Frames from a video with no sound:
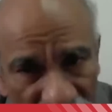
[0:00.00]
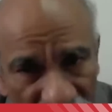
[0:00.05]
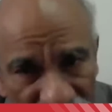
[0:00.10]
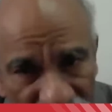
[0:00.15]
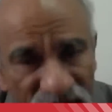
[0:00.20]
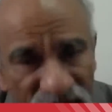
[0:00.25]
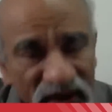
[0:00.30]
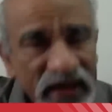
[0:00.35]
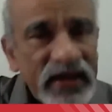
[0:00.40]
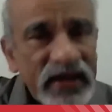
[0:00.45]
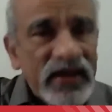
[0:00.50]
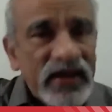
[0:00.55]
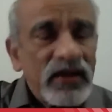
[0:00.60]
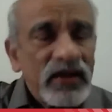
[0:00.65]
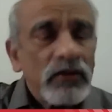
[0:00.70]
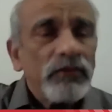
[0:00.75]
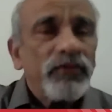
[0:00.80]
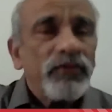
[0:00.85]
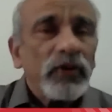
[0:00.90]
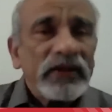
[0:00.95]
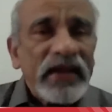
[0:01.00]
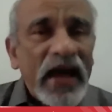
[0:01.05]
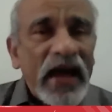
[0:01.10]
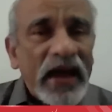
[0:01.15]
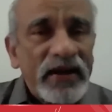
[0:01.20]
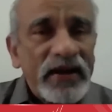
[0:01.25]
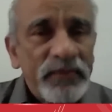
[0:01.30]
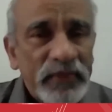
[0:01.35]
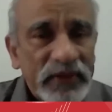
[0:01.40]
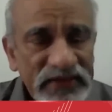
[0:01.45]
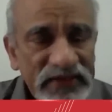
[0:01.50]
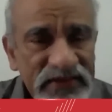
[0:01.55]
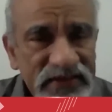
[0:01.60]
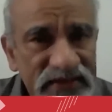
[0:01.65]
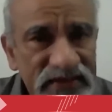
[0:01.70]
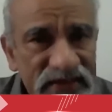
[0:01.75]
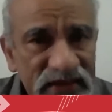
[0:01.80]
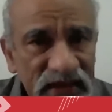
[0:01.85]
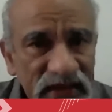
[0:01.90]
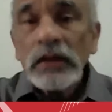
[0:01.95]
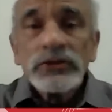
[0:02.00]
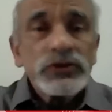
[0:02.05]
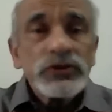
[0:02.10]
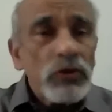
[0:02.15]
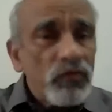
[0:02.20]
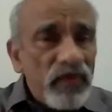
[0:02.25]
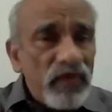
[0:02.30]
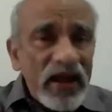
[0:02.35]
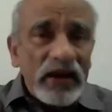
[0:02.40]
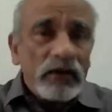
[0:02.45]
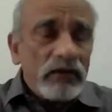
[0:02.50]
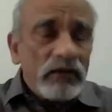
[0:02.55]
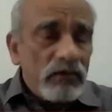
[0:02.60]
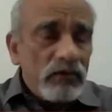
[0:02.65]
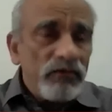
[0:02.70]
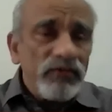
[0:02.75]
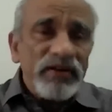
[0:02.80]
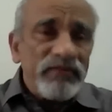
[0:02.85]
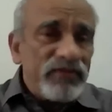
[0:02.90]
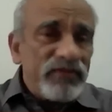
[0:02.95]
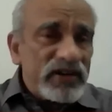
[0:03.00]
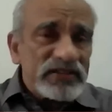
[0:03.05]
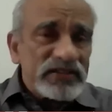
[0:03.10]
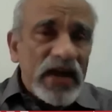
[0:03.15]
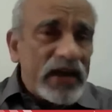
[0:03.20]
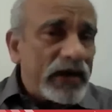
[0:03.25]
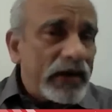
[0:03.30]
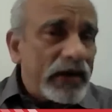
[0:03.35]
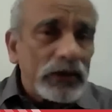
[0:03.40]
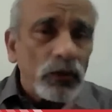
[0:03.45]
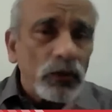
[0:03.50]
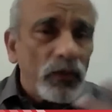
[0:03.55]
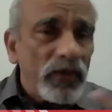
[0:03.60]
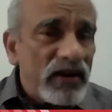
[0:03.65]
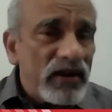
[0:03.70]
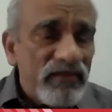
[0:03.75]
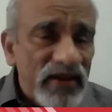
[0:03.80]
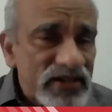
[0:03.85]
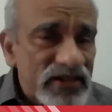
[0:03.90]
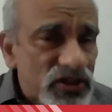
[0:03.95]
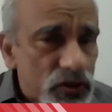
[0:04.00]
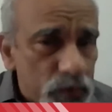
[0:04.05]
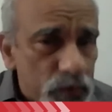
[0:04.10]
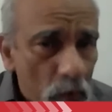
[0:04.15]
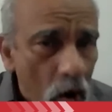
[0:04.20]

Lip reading: free for the animals. So, we've decided to invest